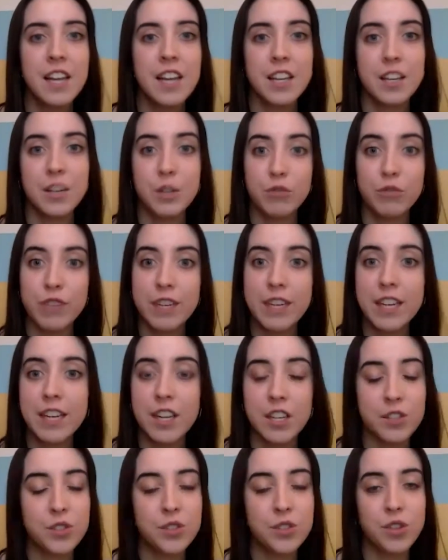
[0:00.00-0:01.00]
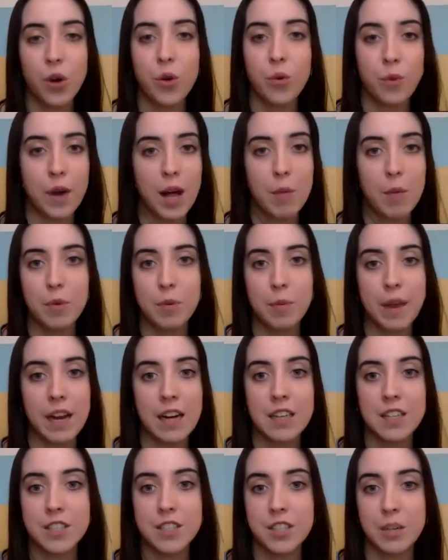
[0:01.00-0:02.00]
you know, you really are so well
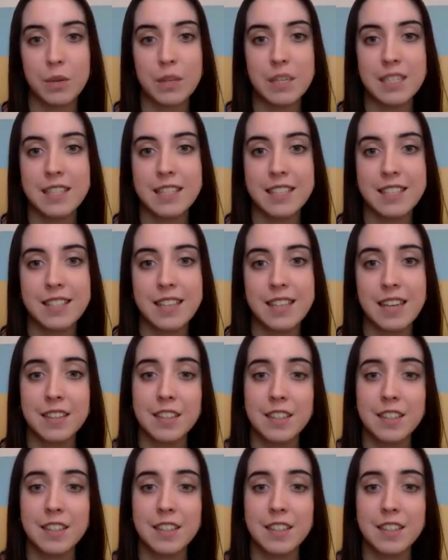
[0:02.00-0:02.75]
prepared to go into these settings.